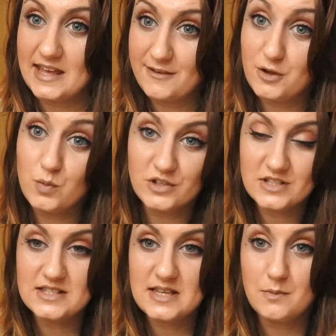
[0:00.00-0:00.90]
If you want
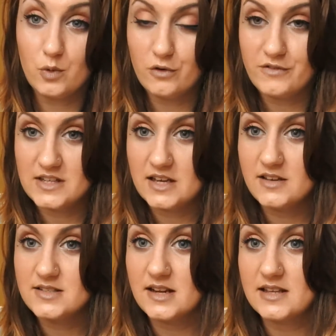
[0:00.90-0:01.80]
to see more
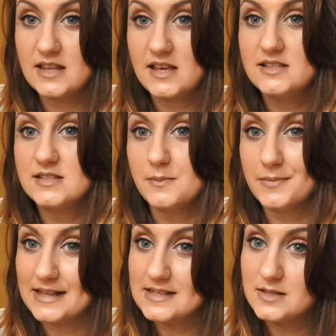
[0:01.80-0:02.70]
videos like this, then
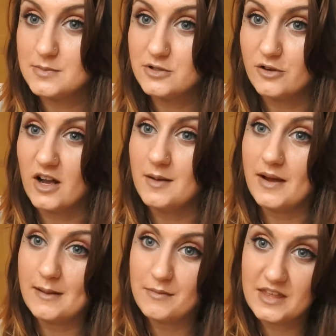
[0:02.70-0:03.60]
please subscribe.
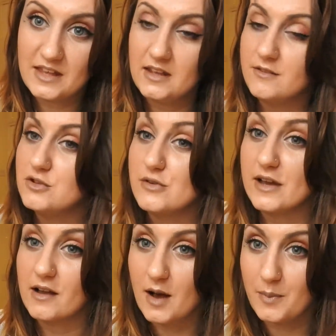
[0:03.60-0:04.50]
I am thinking of
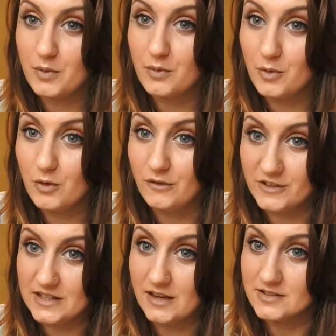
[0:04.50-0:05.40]
doing a couple more
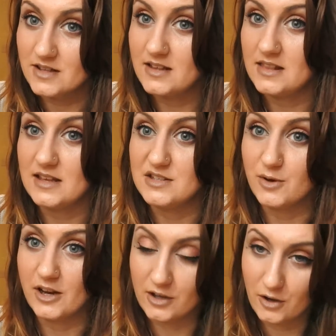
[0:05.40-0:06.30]
videos like this
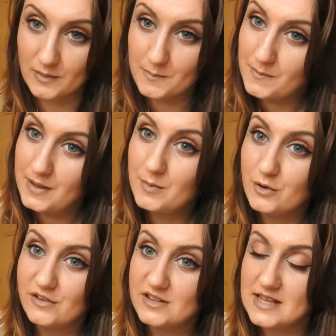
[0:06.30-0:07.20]
where I go a bit
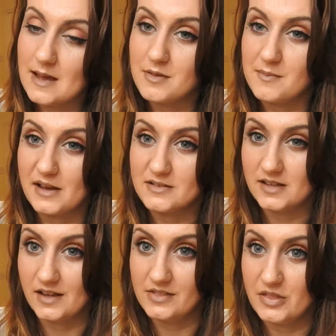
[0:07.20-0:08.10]
more in depth about
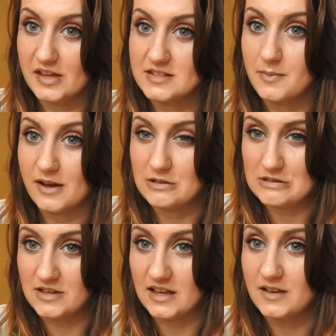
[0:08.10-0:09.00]
certain things about
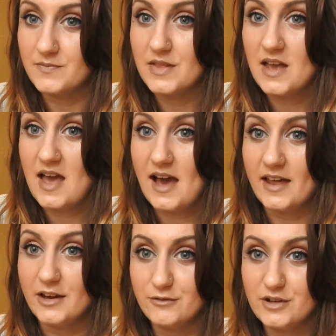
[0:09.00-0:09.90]
uni,
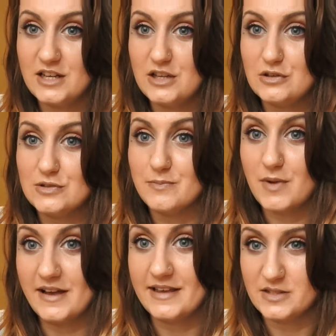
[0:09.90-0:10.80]
and I really use
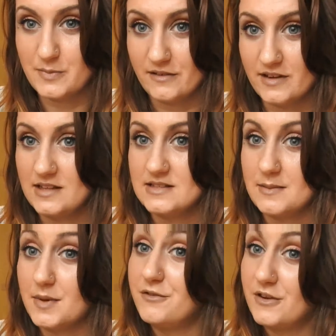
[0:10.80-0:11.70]
my experience
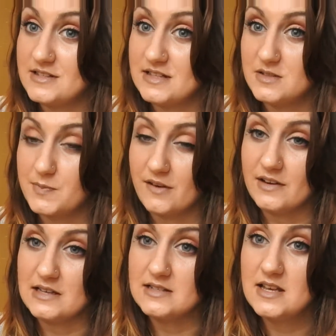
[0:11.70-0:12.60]
and my friends'
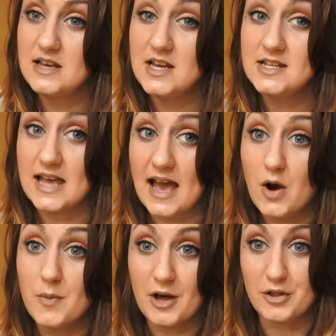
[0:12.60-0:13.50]
experience to
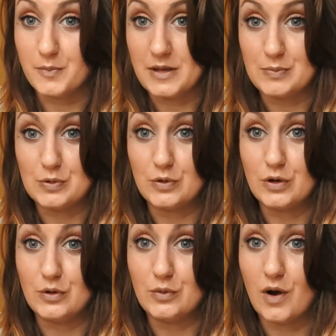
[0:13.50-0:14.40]
help other people
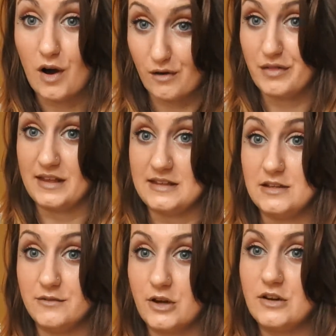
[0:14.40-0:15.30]
who are
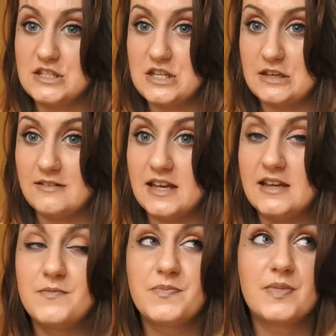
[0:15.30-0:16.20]
thinking of going to
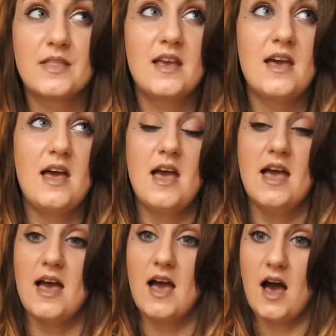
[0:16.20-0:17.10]
uni.
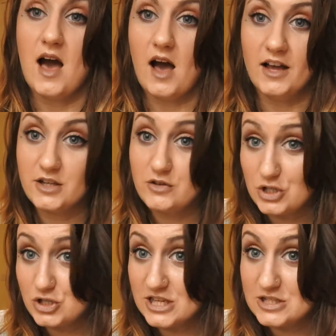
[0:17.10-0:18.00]
I don't
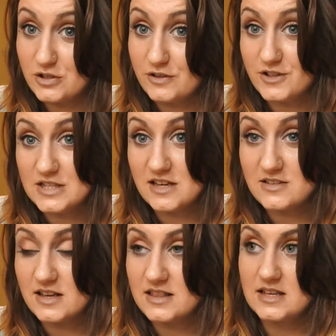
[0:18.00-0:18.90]
usually do
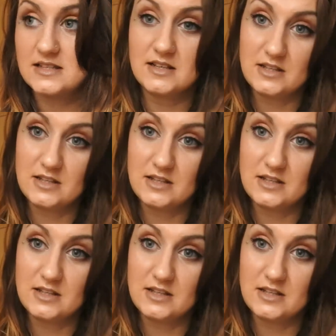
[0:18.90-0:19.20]
videos like this.